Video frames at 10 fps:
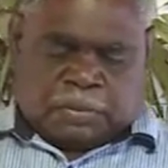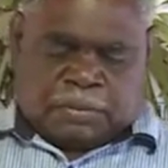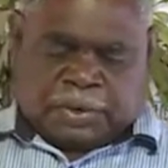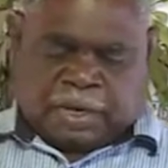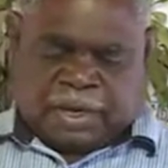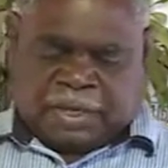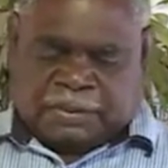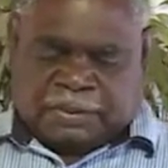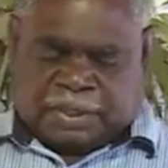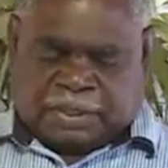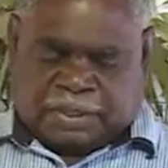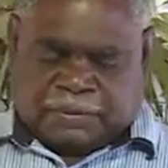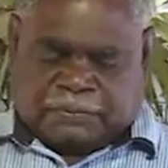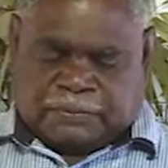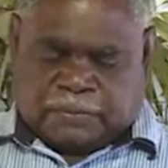Prior to this,
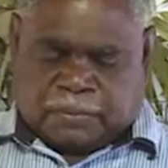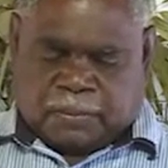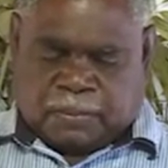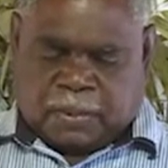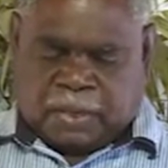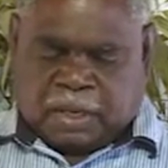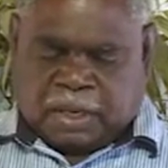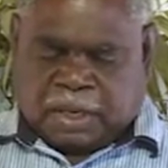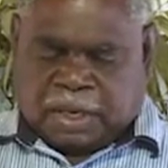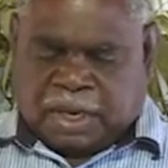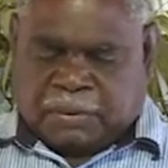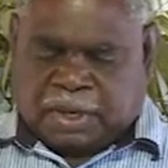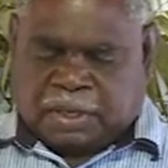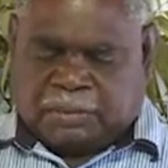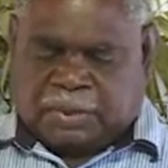
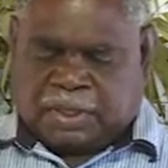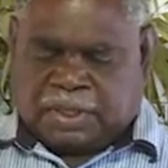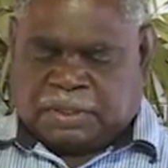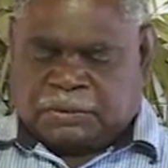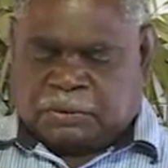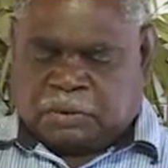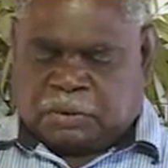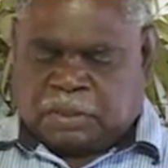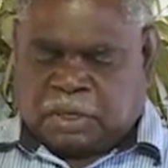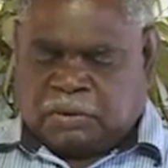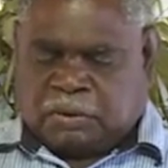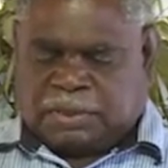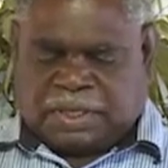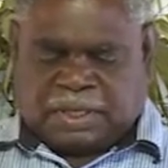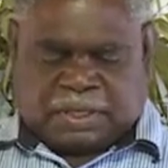our community saw local
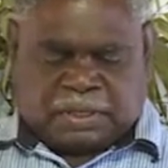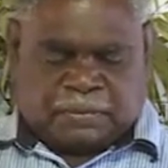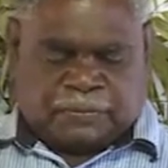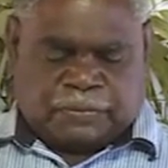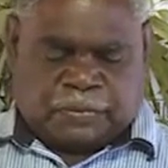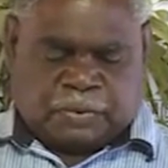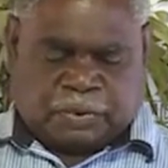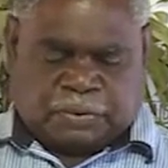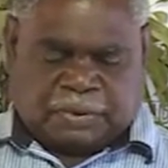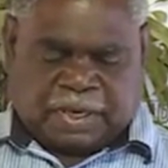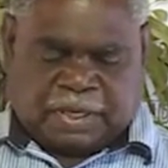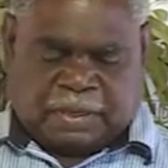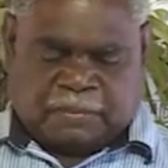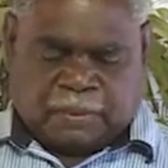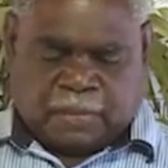teachers
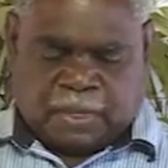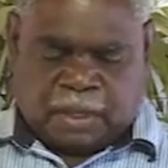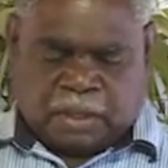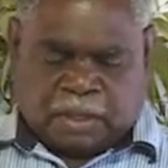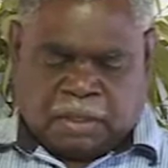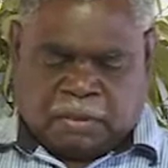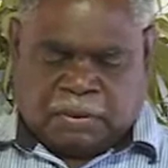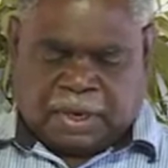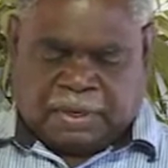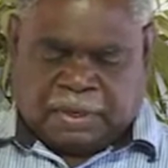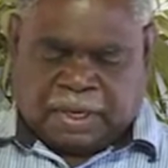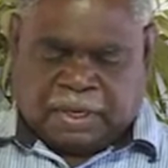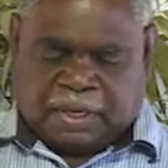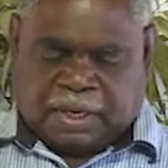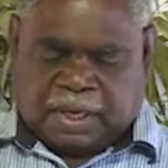training,
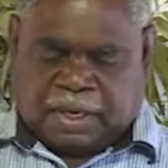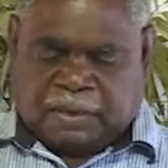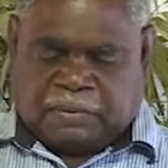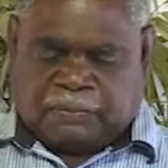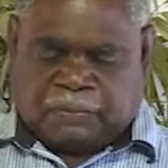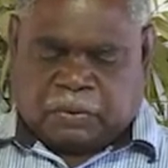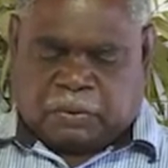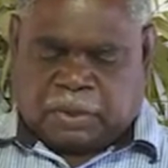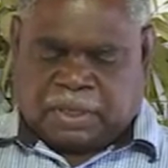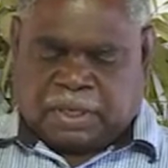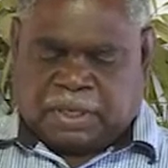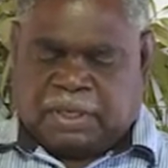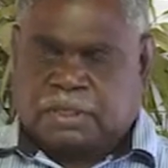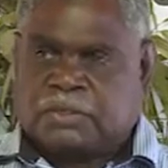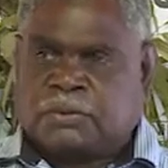graduating, and working
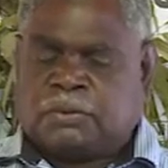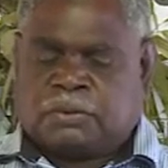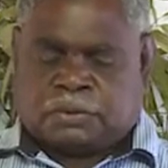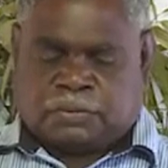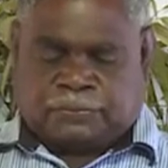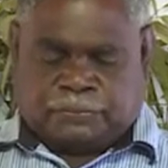in schools.